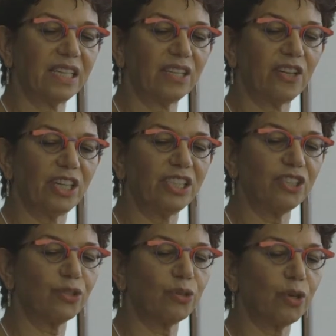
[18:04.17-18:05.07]
the
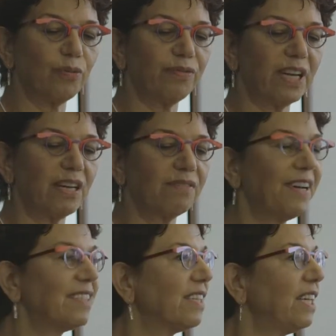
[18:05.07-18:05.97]
Cottage Grove
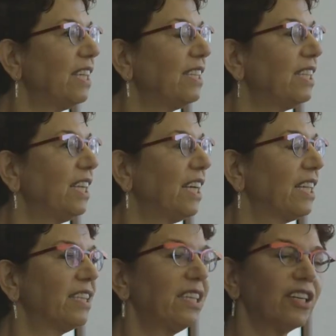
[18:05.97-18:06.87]
facility,
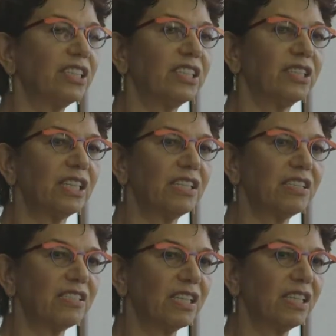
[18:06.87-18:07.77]
and the other
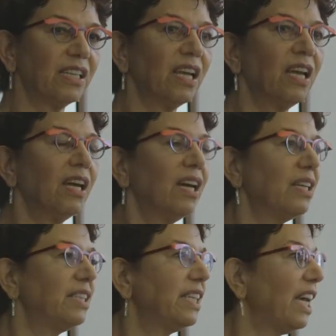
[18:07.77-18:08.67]
is in
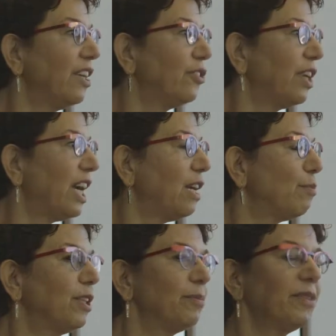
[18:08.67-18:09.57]
Decatur,
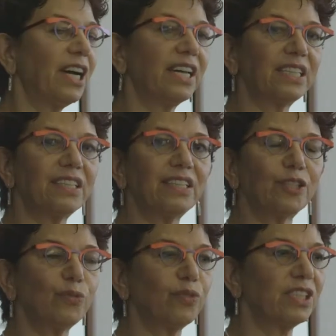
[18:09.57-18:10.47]
Alabama, and the
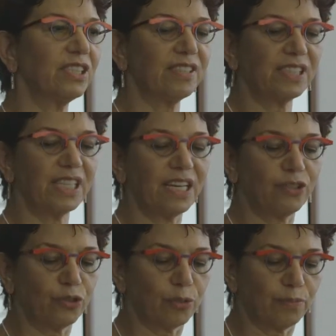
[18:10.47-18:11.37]
third one is in
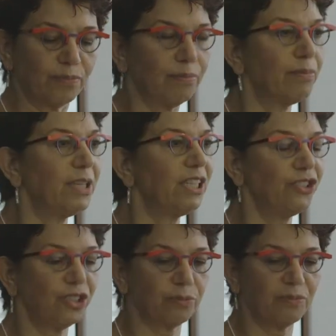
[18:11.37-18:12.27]
Antrim,
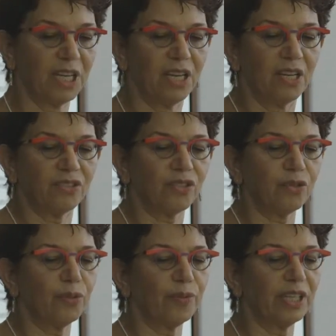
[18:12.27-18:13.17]
Belgium.
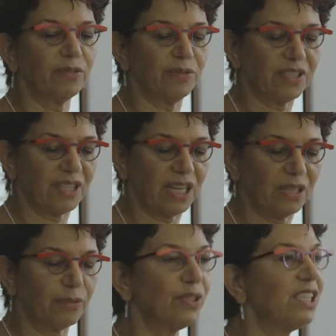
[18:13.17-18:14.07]
So it was
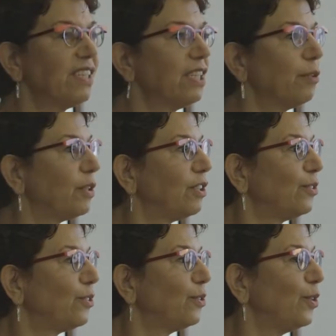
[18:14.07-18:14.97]
reasonable
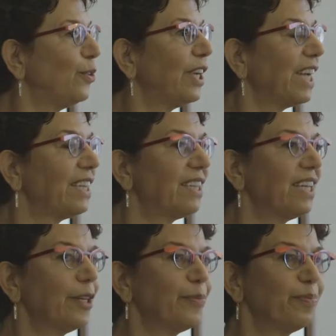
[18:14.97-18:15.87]
to look
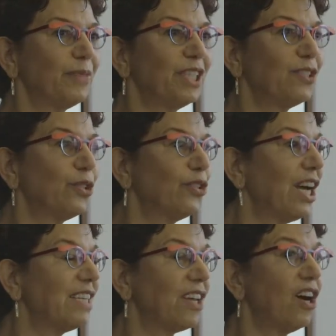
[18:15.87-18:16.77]
at
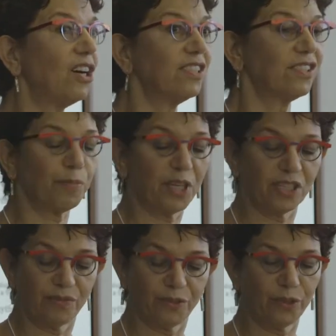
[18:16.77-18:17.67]
Minnesota as a
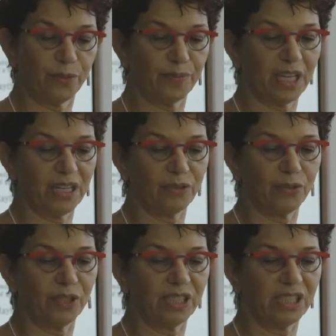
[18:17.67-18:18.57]
hotspot for
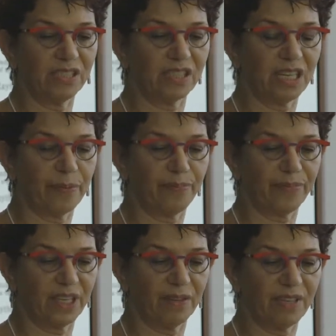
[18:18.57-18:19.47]
doing this
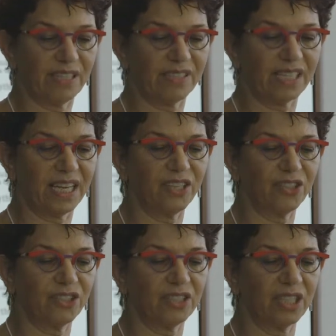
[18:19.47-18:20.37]

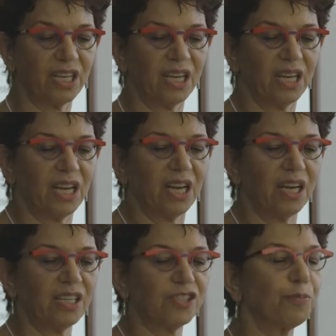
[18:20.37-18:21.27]
investigation.
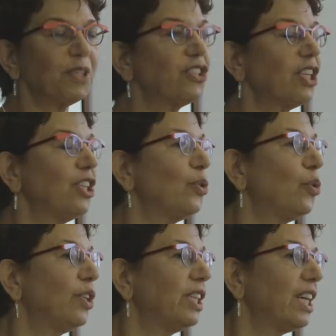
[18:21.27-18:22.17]
Especially
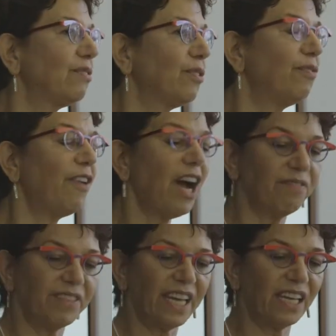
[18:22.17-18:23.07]
knowing that for
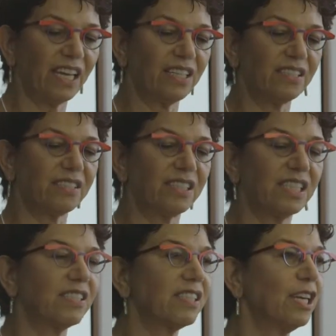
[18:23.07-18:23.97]
5 decades
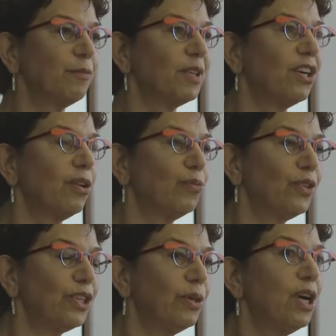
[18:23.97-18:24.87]
these chemicals
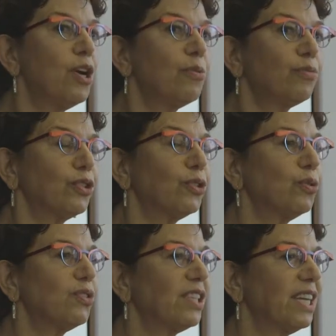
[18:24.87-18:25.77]
were
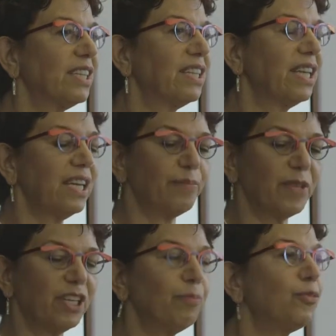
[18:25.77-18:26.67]
produced and
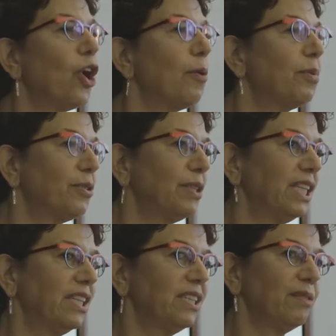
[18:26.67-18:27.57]

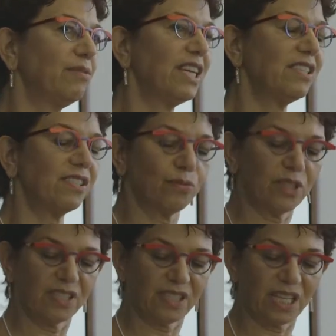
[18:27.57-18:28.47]
improperly the waste
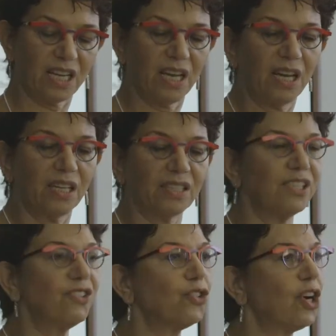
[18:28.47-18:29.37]
was
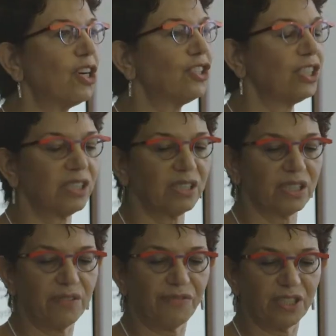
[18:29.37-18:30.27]
discharged in
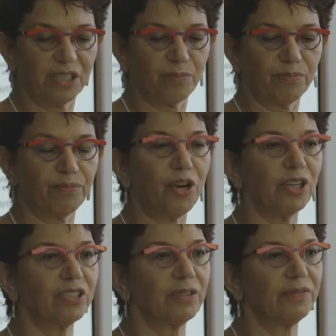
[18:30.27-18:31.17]
different
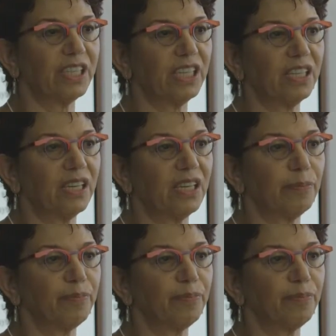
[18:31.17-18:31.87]
part of the